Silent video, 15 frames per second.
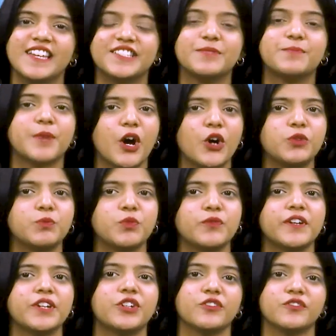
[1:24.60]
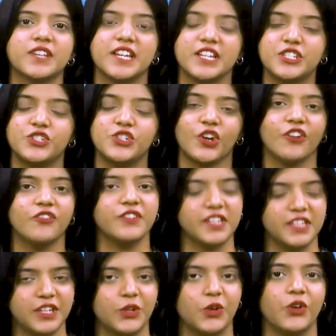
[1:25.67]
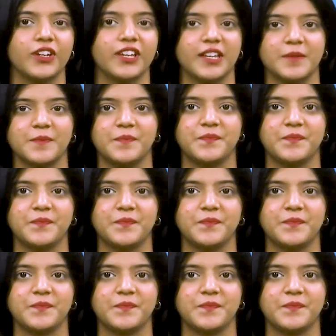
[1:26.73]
is a proud moment of the history of Indian hockey.